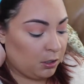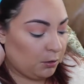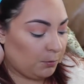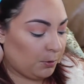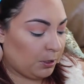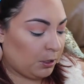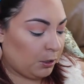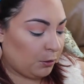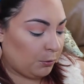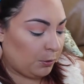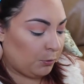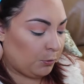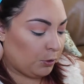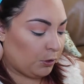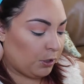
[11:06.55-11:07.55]
And we're going to go
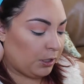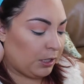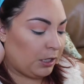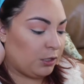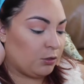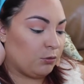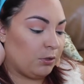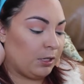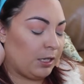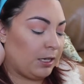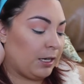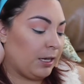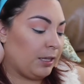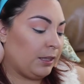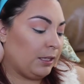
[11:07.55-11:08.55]
in with Archangel
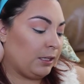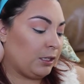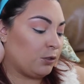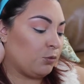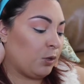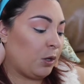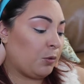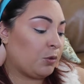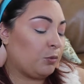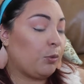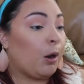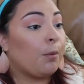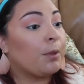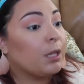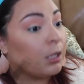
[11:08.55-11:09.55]
again. I think it's right. It's
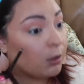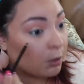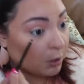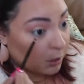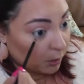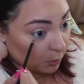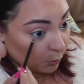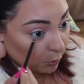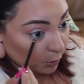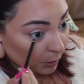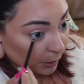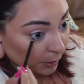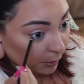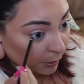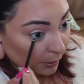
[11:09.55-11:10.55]
probably looking a little
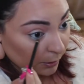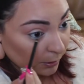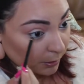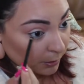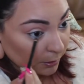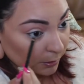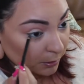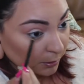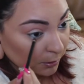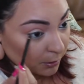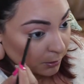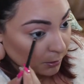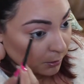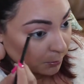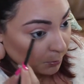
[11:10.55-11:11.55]
cray-cray. It's
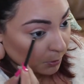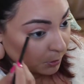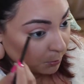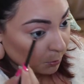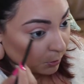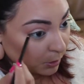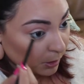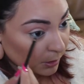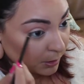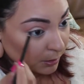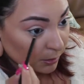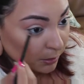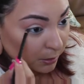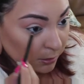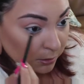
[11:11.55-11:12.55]
because I'm going to blend
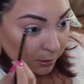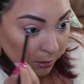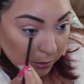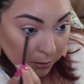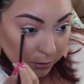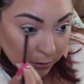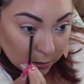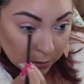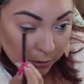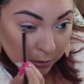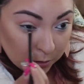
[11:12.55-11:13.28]
this color